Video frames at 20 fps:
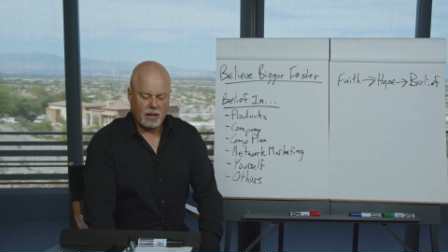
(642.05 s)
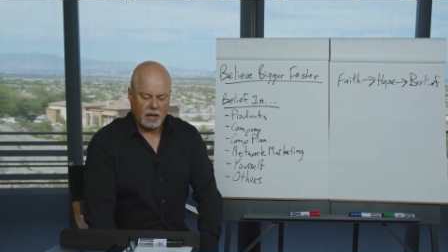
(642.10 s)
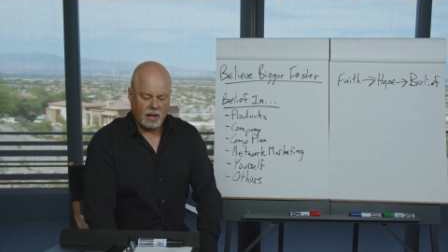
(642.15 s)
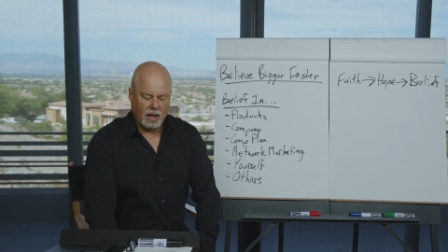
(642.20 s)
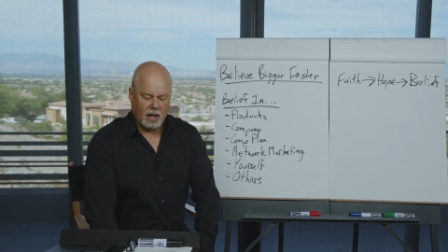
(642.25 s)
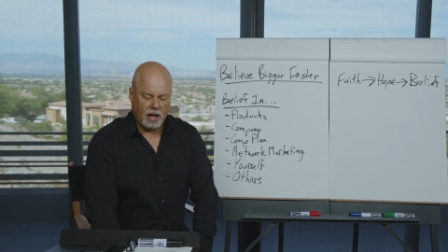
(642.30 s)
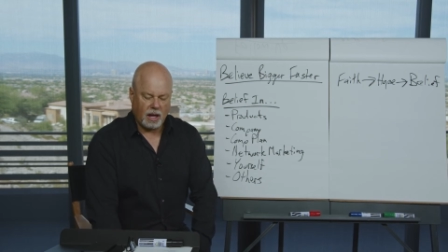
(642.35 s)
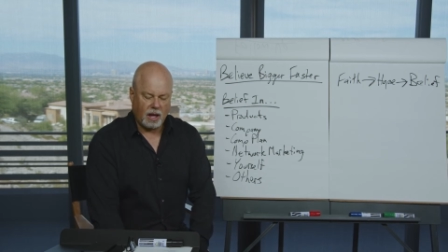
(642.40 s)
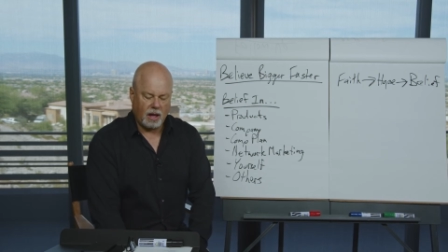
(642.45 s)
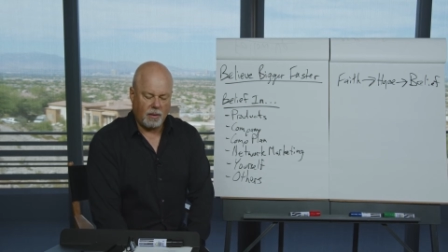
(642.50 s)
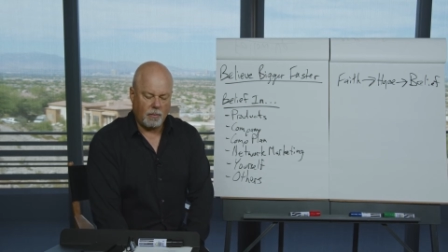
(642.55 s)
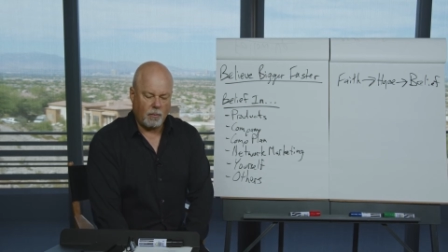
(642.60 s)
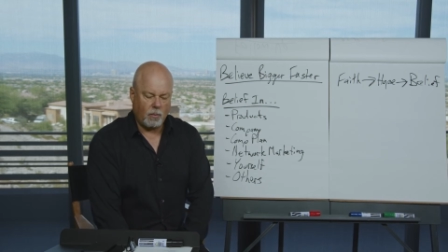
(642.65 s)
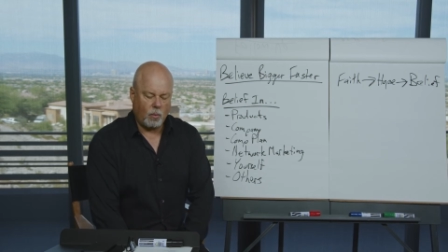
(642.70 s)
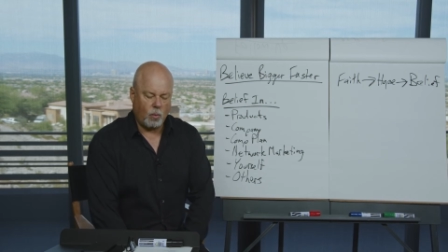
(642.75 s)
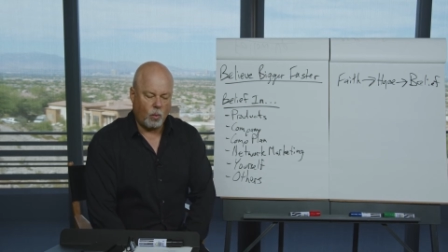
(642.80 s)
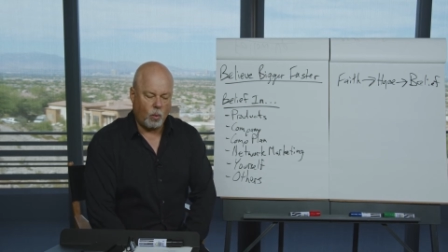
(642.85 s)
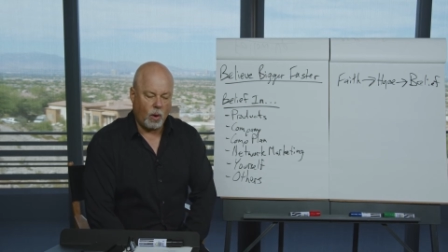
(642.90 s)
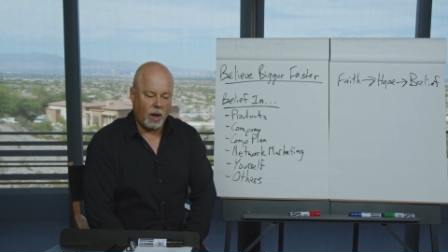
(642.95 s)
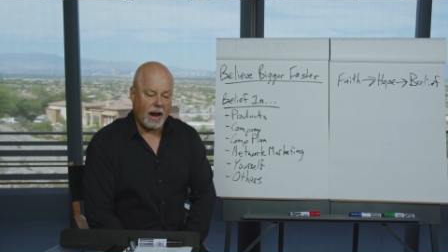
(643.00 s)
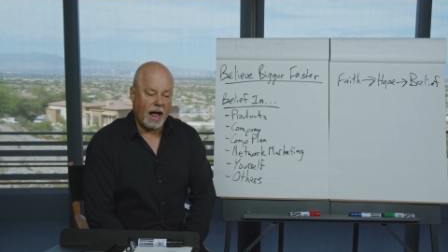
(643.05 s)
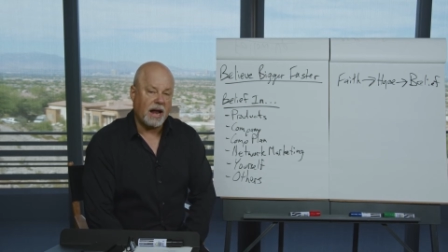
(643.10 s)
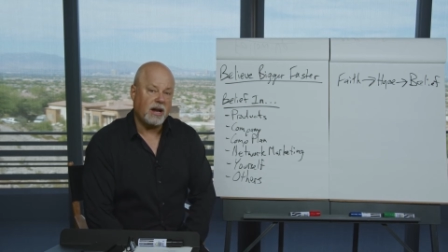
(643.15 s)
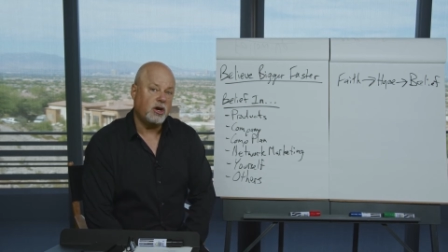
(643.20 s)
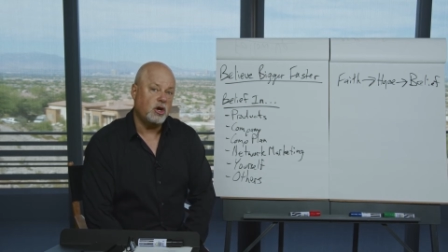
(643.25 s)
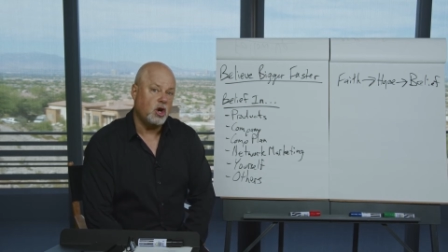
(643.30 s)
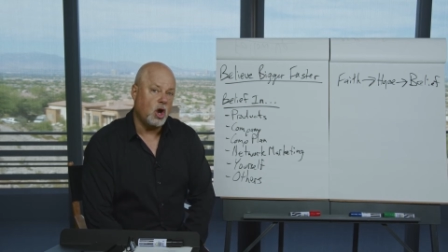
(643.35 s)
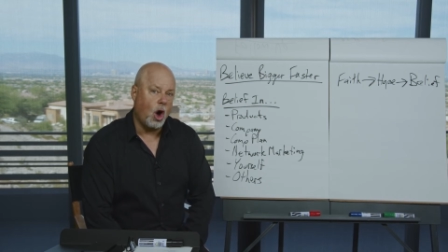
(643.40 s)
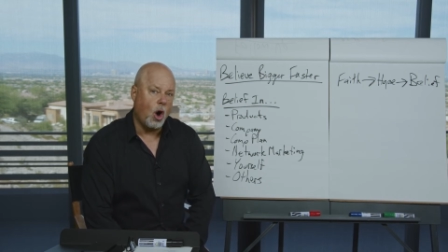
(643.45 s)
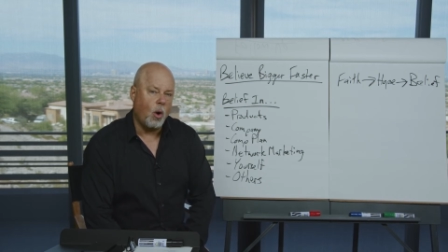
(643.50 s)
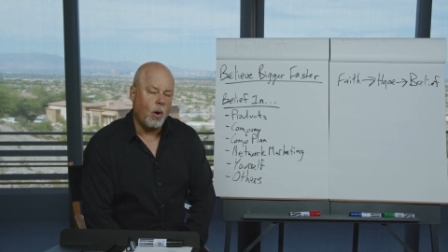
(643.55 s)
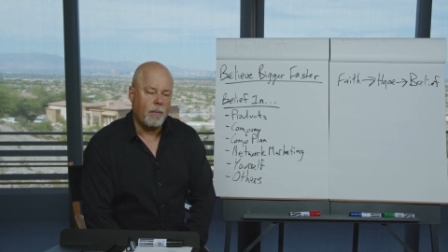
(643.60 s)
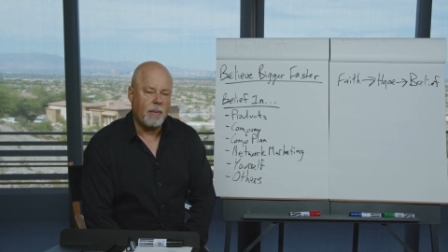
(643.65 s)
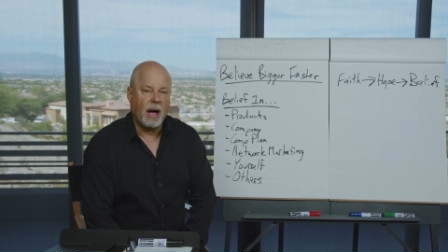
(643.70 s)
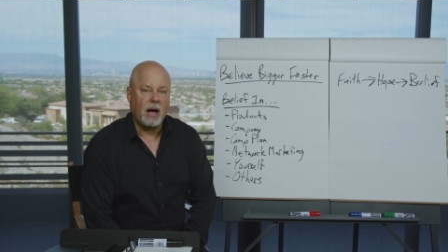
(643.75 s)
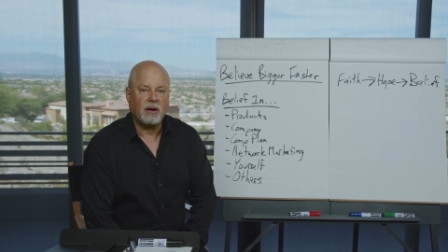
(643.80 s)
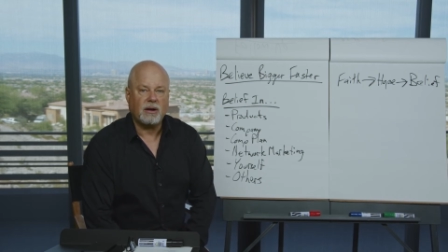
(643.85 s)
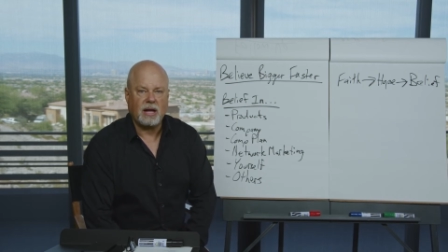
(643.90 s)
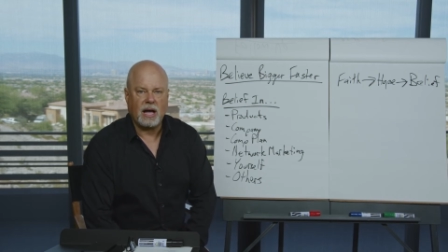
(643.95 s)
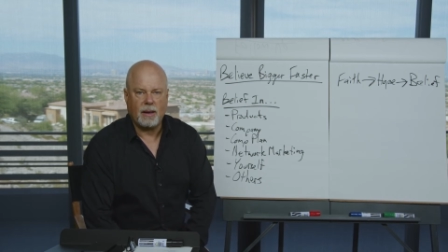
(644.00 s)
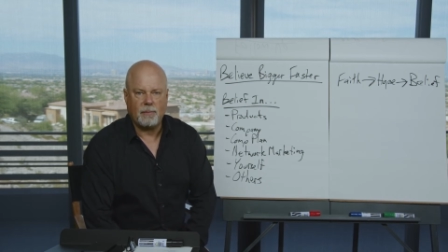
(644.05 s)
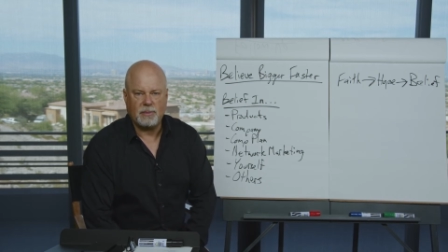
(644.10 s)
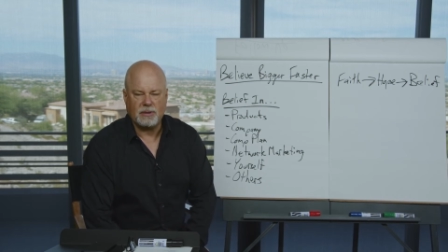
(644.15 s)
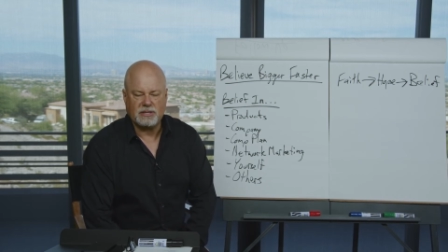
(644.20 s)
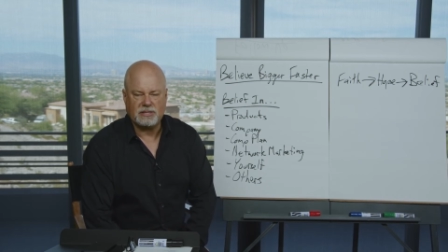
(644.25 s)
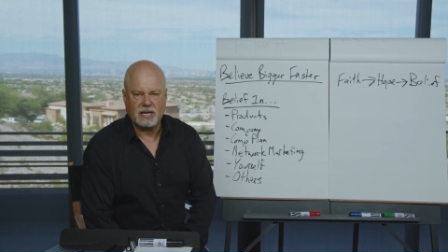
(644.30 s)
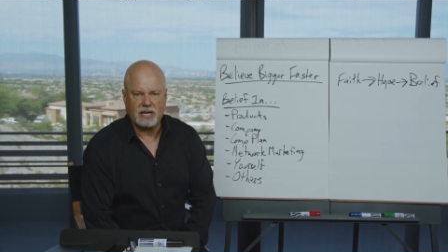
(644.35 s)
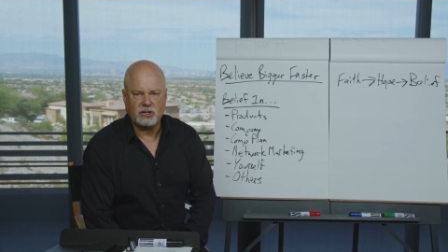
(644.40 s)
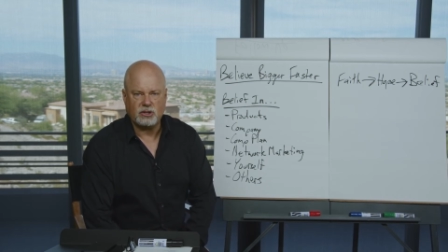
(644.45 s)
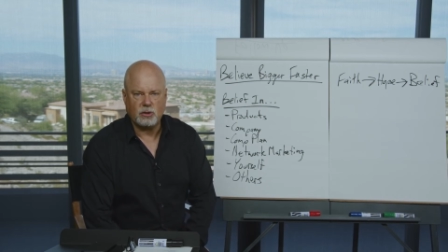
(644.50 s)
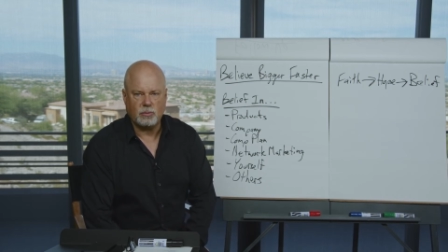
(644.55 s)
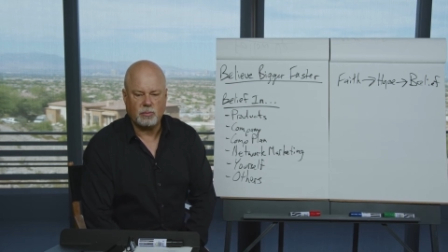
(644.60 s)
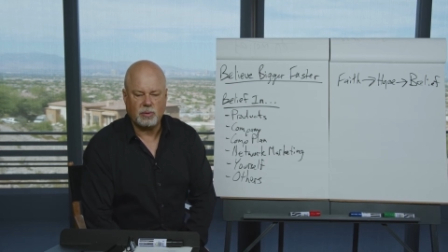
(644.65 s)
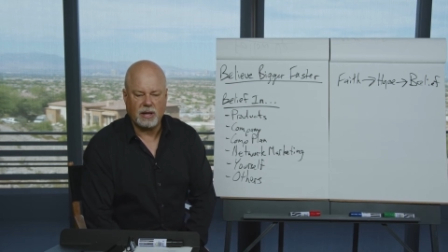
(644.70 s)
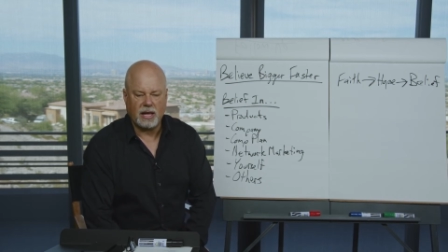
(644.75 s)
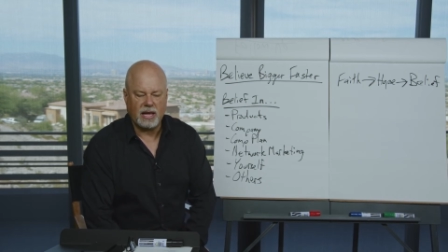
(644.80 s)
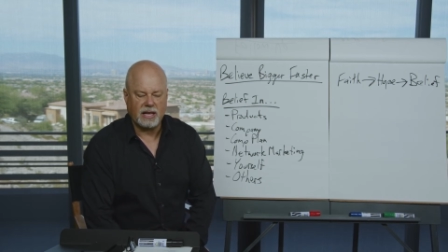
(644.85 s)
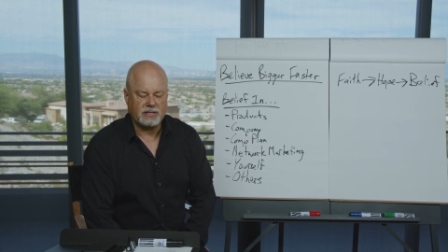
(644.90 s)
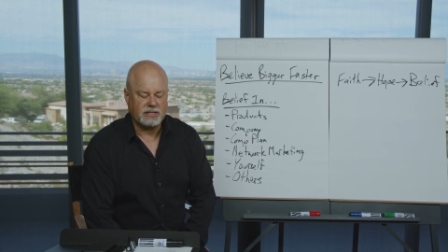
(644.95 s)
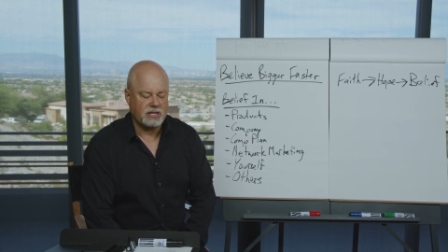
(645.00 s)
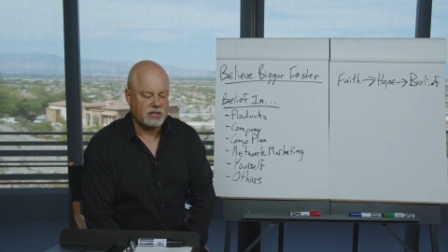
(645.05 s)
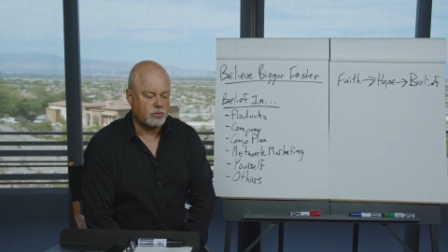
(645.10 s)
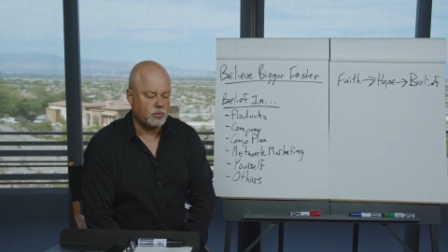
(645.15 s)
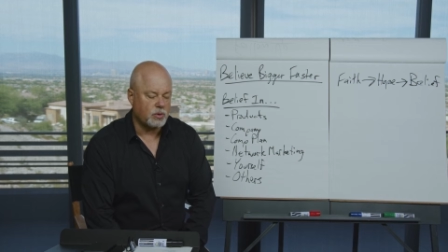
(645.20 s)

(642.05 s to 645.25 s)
What I know about compensation plans is,